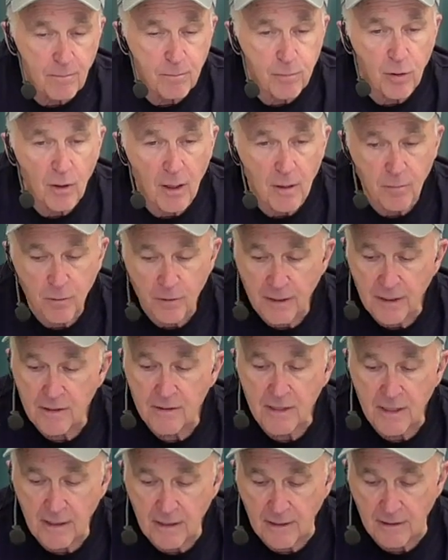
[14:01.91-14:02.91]
probably is
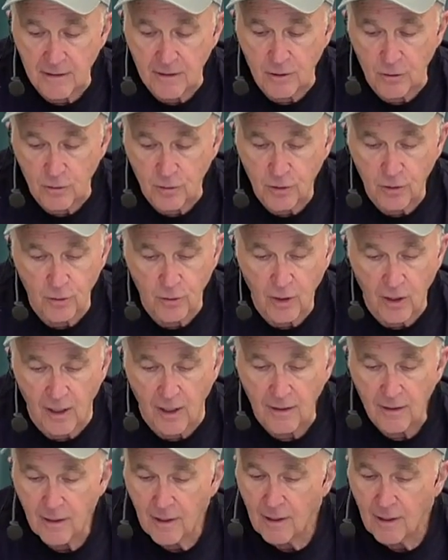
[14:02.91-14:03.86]
getting a little too hot.